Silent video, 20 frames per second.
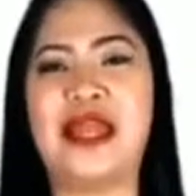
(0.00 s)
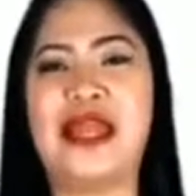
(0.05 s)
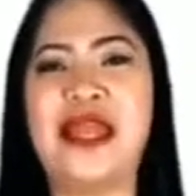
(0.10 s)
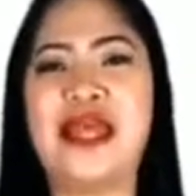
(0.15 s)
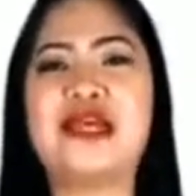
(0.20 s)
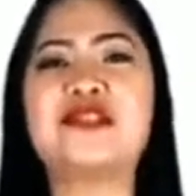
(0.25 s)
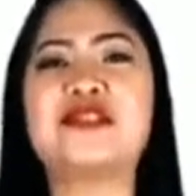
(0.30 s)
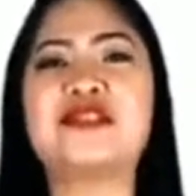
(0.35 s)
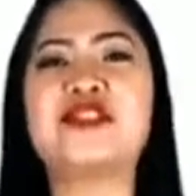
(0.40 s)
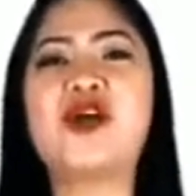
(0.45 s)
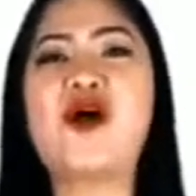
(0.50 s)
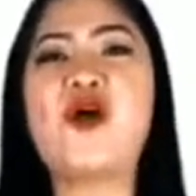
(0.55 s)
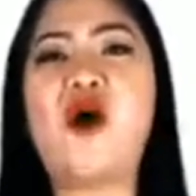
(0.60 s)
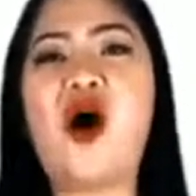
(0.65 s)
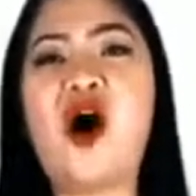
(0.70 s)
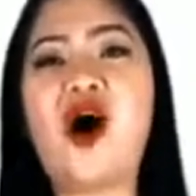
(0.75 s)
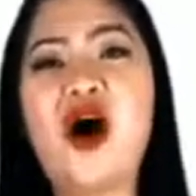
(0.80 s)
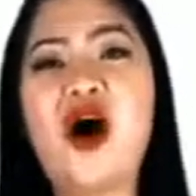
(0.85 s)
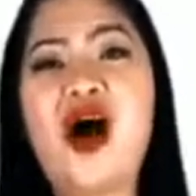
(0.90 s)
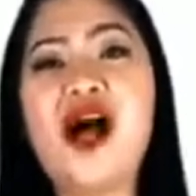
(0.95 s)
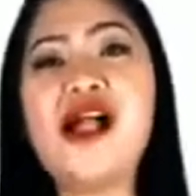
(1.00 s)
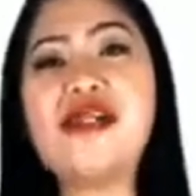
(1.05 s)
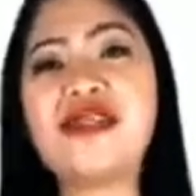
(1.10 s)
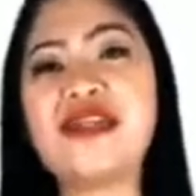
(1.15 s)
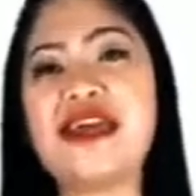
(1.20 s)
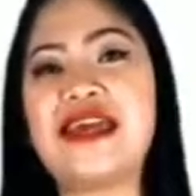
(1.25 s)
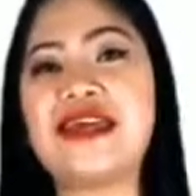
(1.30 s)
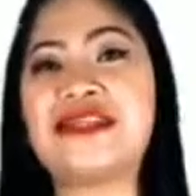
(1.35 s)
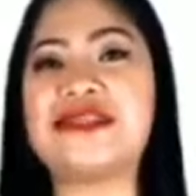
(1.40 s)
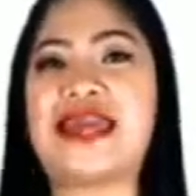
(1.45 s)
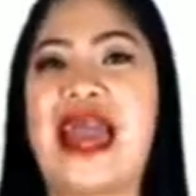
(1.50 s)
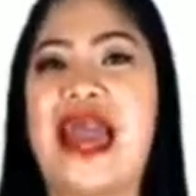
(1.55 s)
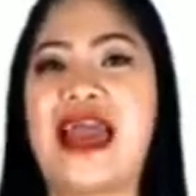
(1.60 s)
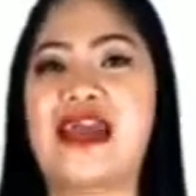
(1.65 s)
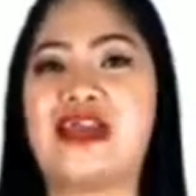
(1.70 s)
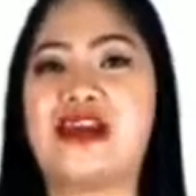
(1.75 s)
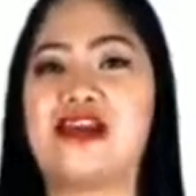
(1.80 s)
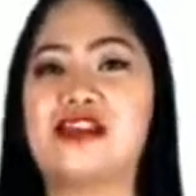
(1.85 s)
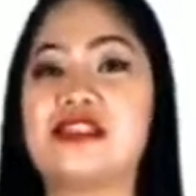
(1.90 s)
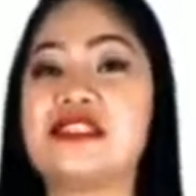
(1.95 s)
So all these
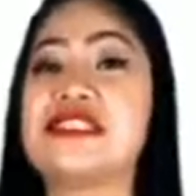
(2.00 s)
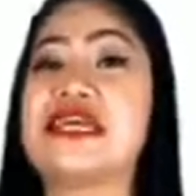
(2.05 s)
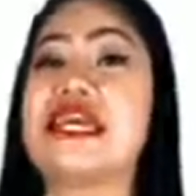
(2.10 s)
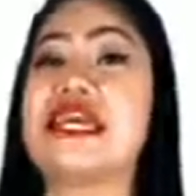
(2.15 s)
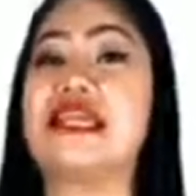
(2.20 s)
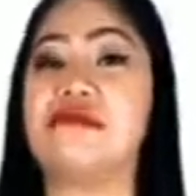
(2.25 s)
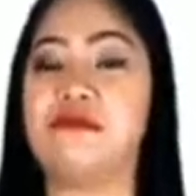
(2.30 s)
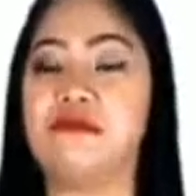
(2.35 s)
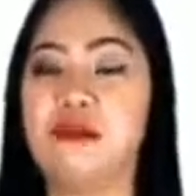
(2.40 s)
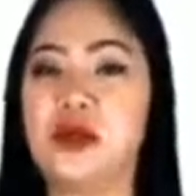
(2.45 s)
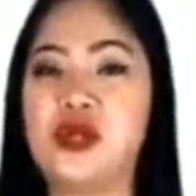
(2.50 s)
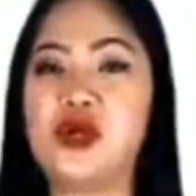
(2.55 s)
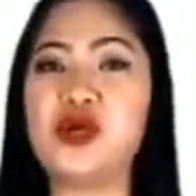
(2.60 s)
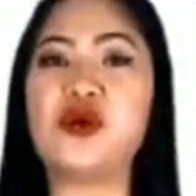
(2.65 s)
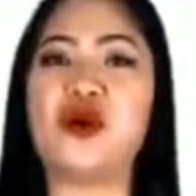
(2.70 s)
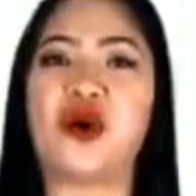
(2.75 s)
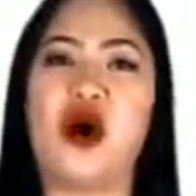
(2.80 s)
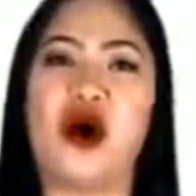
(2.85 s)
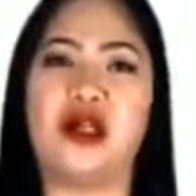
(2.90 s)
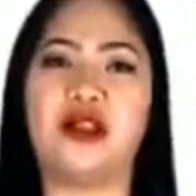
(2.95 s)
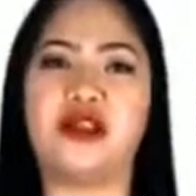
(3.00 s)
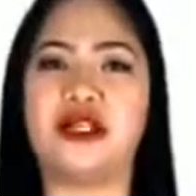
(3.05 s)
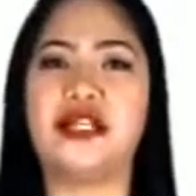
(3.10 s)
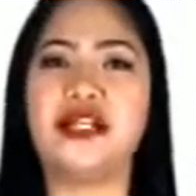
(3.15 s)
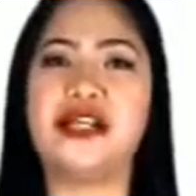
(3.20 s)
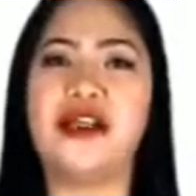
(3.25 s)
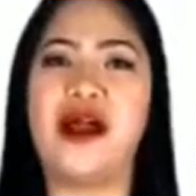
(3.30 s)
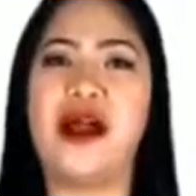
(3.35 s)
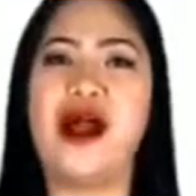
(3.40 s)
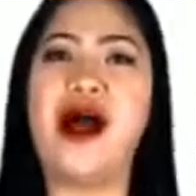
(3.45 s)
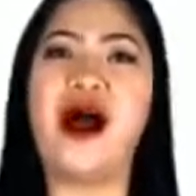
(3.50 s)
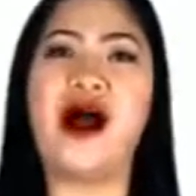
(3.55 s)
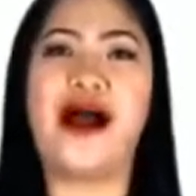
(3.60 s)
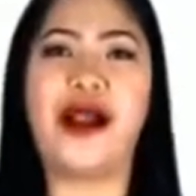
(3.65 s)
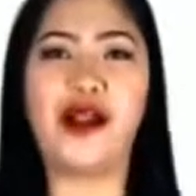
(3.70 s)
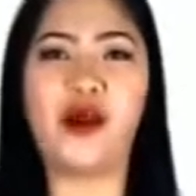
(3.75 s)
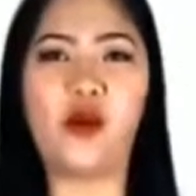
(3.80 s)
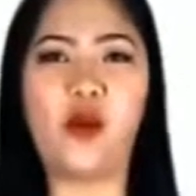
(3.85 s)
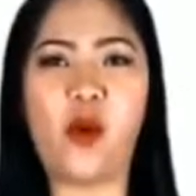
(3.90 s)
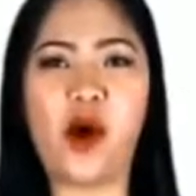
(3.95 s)
angles in blue color are
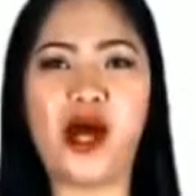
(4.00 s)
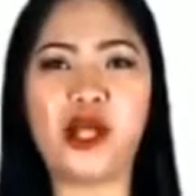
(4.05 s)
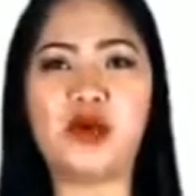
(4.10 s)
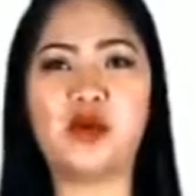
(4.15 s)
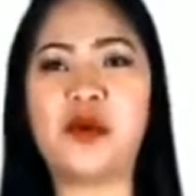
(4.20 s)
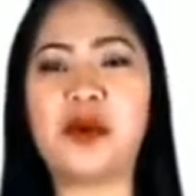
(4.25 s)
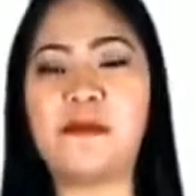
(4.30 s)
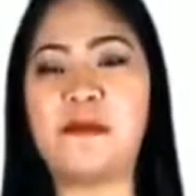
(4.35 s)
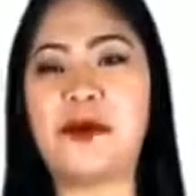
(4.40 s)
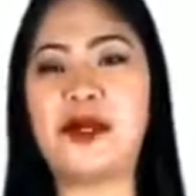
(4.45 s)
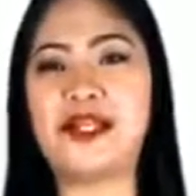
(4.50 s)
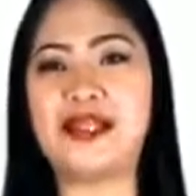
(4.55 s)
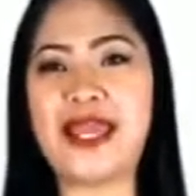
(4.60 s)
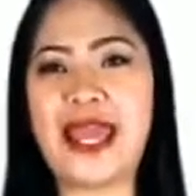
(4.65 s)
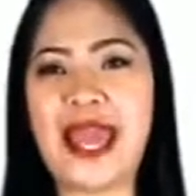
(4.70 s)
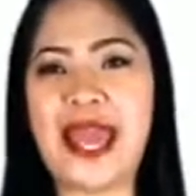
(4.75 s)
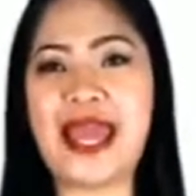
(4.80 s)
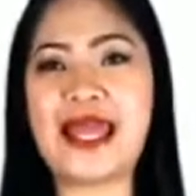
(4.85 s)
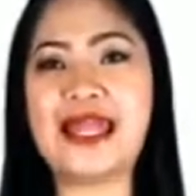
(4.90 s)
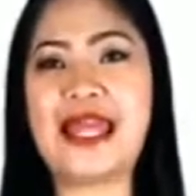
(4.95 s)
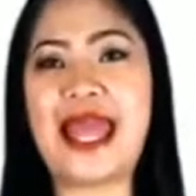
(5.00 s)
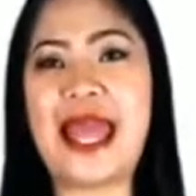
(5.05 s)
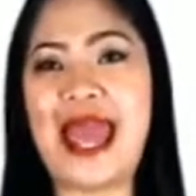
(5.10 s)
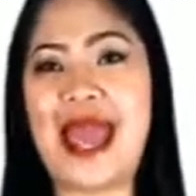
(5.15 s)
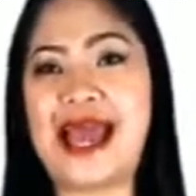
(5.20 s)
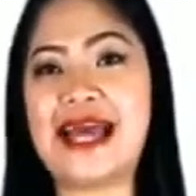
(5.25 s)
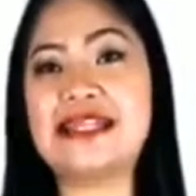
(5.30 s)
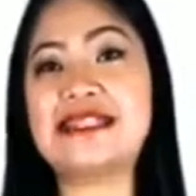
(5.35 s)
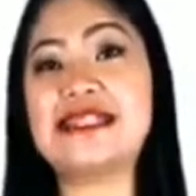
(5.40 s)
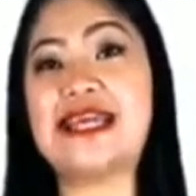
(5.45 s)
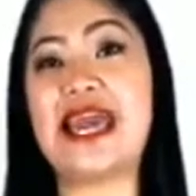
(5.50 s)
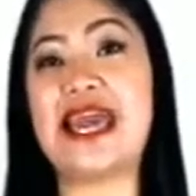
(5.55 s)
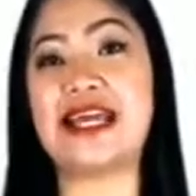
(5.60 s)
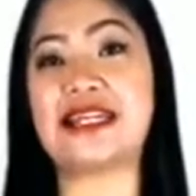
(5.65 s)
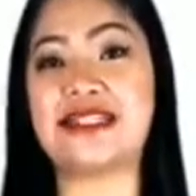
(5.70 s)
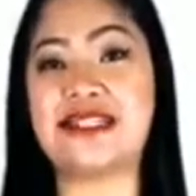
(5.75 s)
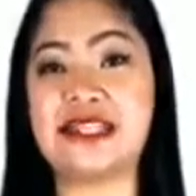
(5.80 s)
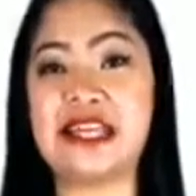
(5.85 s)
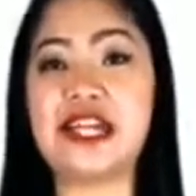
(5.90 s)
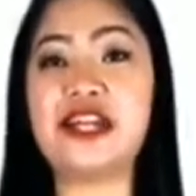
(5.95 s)
what we pertain as
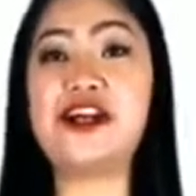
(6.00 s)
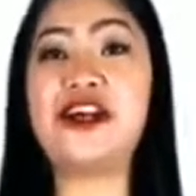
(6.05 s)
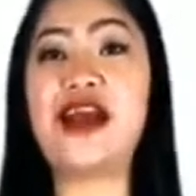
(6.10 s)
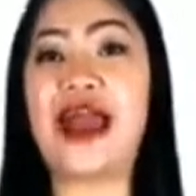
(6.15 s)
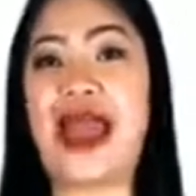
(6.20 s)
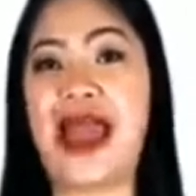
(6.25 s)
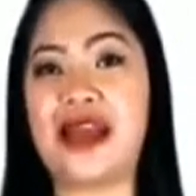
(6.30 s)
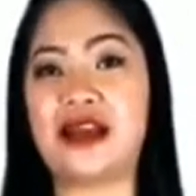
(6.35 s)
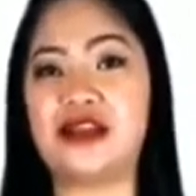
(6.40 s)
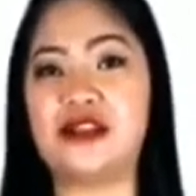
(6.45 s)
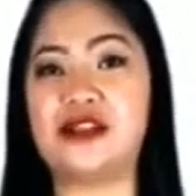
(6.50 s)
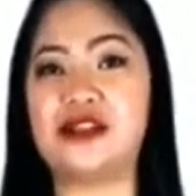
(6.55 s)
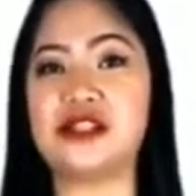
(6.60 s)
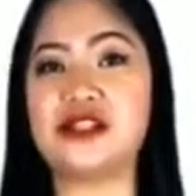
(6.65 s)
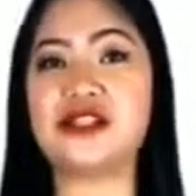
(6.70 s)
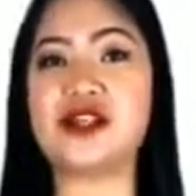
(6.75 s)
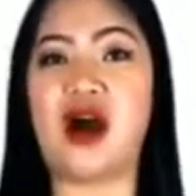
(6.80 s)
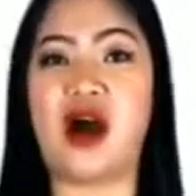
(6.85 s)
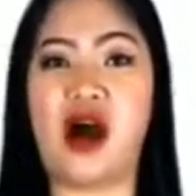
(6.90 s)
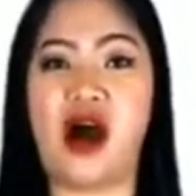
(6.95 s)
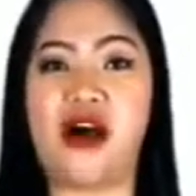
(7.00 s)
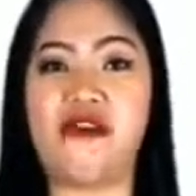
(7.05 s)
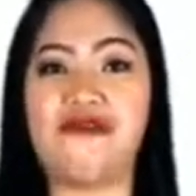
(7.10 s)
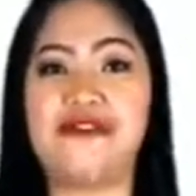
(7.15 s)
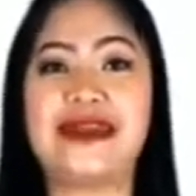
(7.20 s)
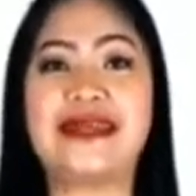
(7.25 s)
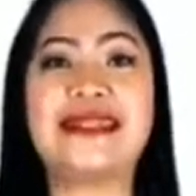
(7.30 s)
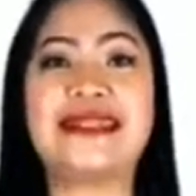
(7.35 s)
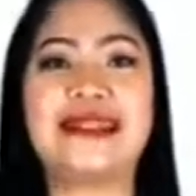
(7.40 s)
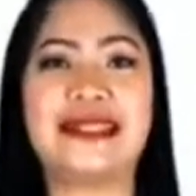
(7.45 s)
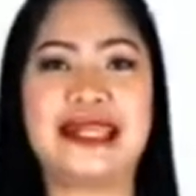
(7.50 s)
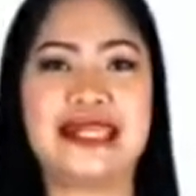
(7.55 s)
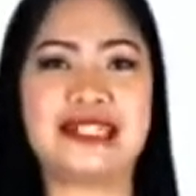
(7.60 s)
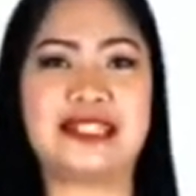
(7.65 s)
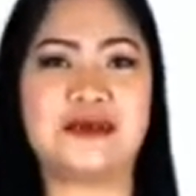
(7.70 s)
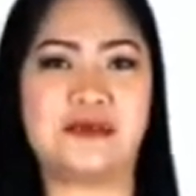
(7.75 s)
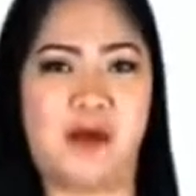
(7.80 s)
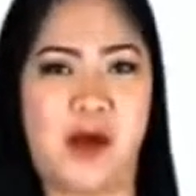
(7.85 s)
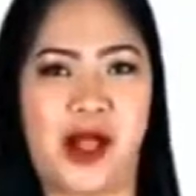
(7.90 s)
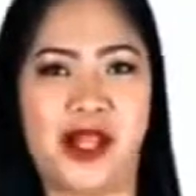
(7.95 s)
exterior angles of this
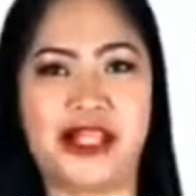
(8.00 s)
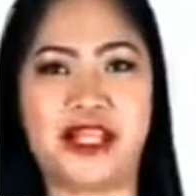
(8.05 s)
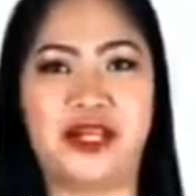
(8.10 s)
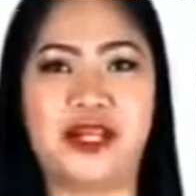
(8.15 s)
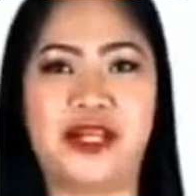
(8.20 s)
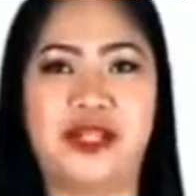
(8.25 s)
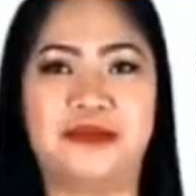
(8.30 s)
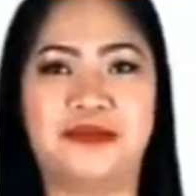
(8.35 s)
polygon.